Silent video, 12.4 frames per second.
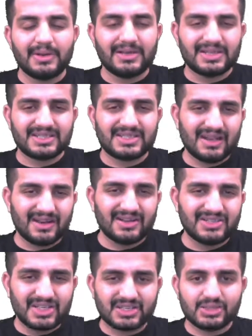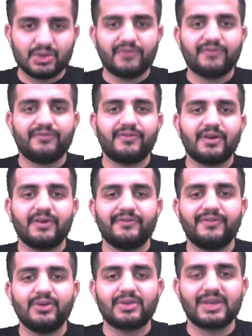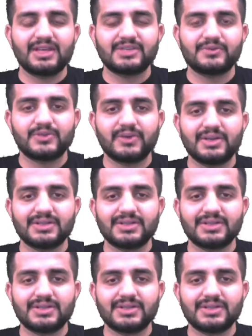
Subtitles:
just take a gist of a few things which